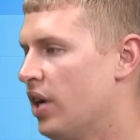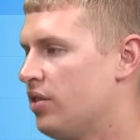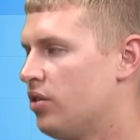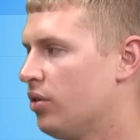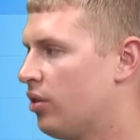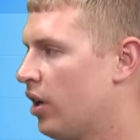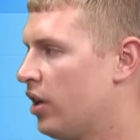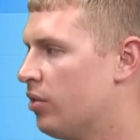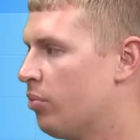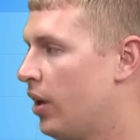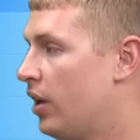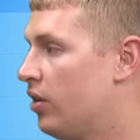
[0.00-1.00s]
new ways to
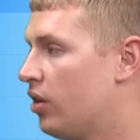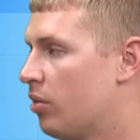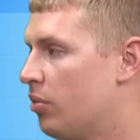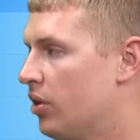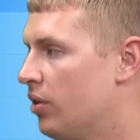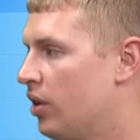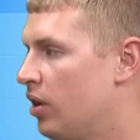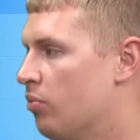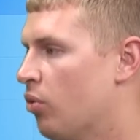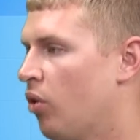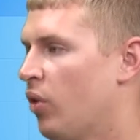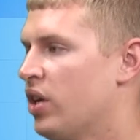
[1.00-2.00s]
ingrain the brand in the community,
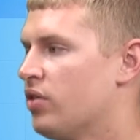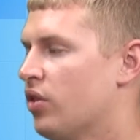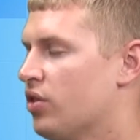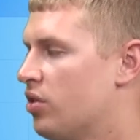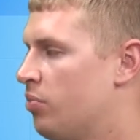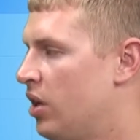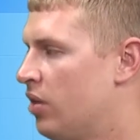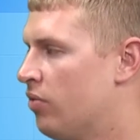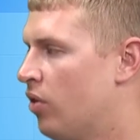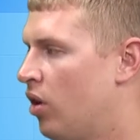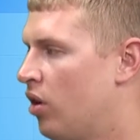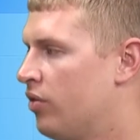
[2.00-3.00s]
more ways for us to be
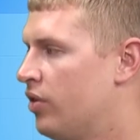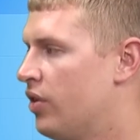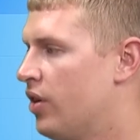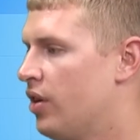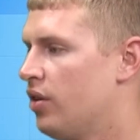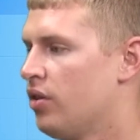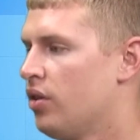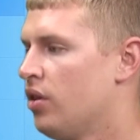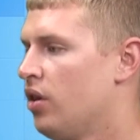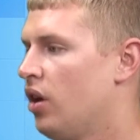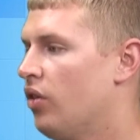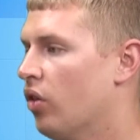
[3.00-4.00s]
involved in the
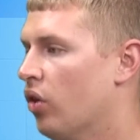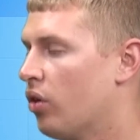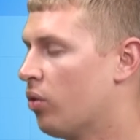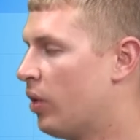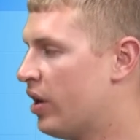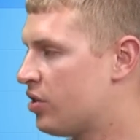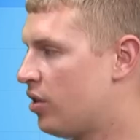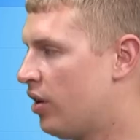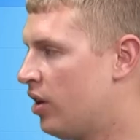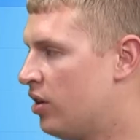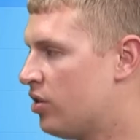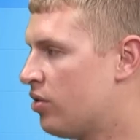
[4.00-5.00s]
local
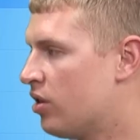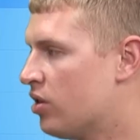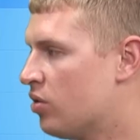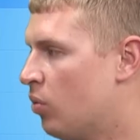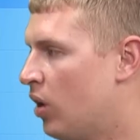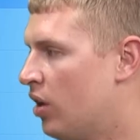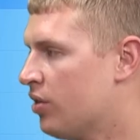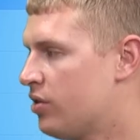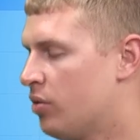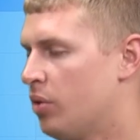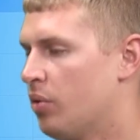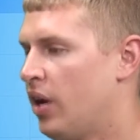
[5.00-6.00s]
restaurant industry as well.
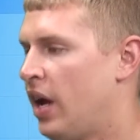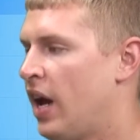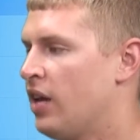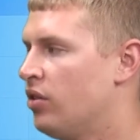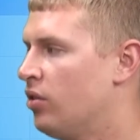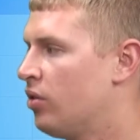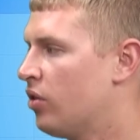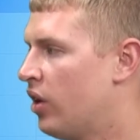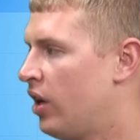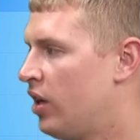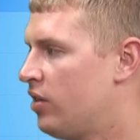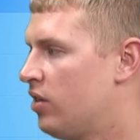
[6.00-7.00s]
So we want to add new
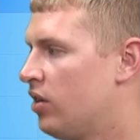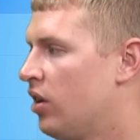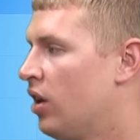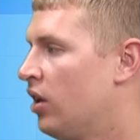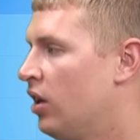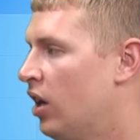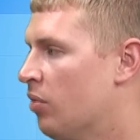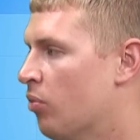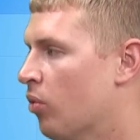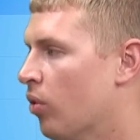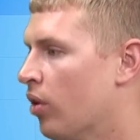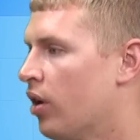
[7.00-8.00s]
clients and get
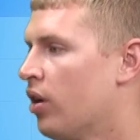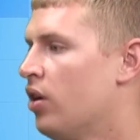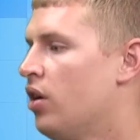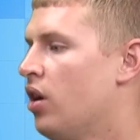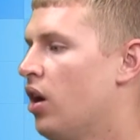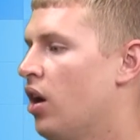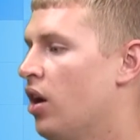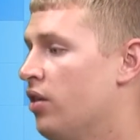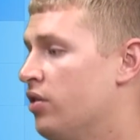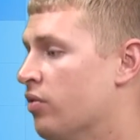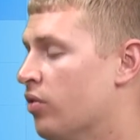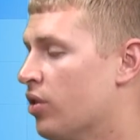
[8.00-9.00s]
more
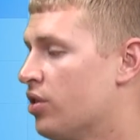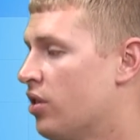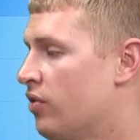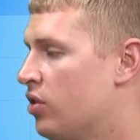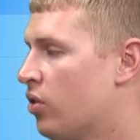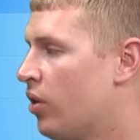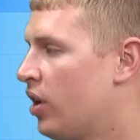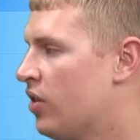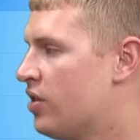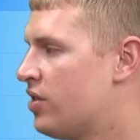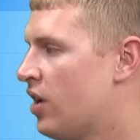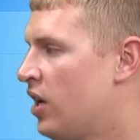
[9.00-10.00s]
diverse inventory
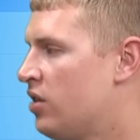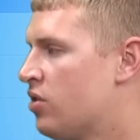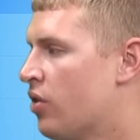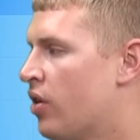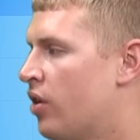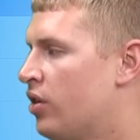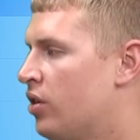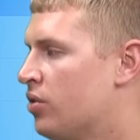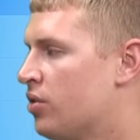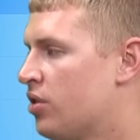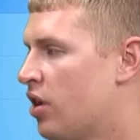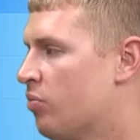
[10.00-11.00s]
on the site so that our
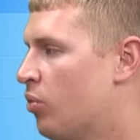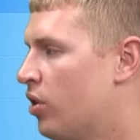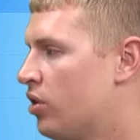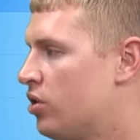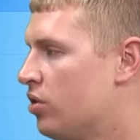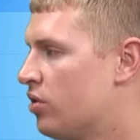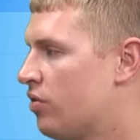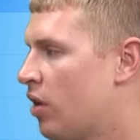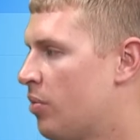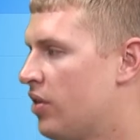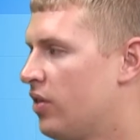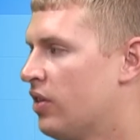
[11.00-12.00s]
users have more to choose
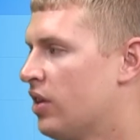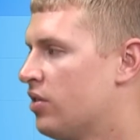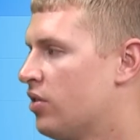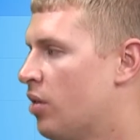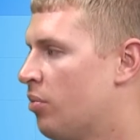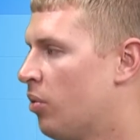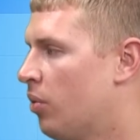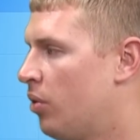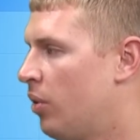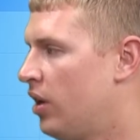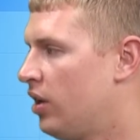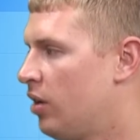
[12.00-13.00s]
from. I think that's the
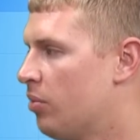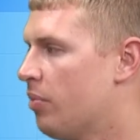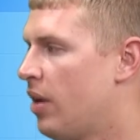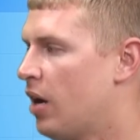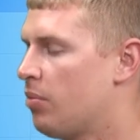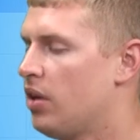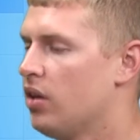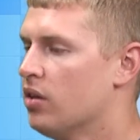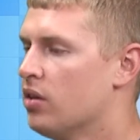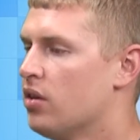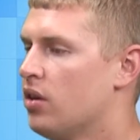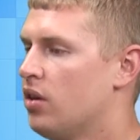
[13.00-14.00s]
#1 way to keep them happy.
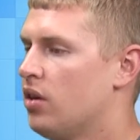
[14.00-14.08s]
